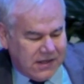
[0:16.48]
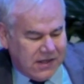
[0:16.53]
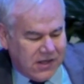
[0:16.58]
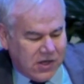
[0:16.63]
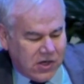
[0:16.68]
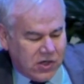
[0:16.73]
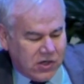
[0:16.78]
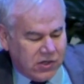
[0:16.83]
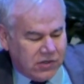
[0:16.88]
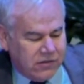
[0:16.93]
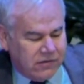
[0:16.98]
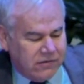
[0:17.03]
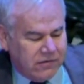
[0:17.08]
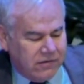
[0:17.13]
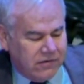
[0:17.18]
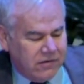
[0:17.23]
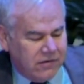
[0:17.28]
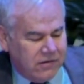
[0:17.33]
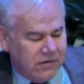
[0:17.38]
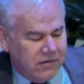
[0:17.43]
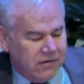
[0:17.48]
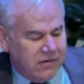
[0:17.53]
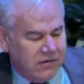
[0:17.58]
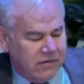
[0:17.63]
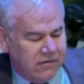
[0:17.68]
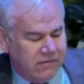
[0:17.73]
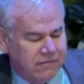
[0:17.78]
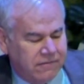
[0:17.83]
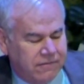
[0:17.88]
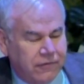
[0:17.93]
Our
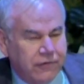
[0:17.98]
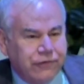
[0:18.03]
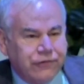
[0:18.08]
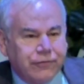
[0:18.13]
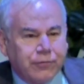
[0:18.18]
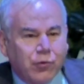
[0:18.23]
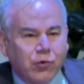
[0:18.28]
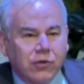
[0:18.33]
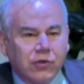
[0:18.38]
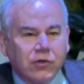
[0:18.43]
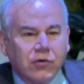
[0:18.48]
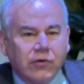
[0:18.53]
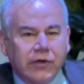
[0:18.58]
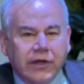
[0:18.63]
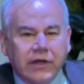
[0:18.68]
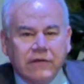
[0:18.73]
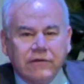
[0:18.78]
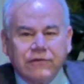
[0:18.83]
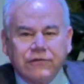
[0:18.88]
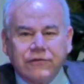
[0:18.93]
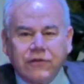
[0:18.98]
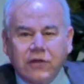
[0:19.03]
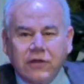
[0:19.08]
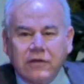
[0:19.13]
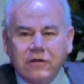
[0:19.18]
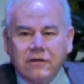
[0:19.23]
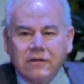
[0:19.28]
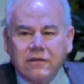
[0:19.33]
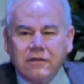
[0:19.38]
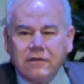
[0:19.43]
firstborn
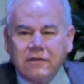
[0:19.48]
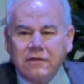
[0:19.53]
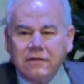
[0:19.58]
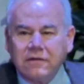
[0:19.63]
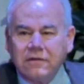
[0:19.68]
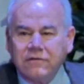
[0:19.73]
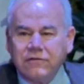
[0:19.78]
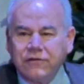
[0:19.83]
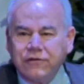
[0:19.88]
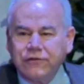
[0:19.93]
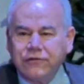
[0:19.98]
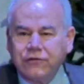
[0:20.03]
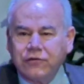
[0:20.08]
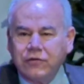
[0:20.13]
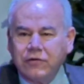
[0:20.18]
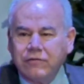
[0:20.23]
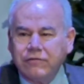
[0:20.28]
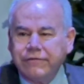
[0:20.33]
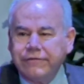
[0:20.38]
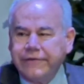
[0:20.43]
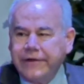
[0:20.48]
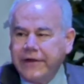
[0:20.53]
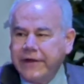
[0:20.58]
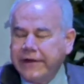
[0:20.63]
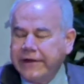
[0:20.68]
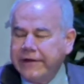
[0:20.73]
grandson just turned 5,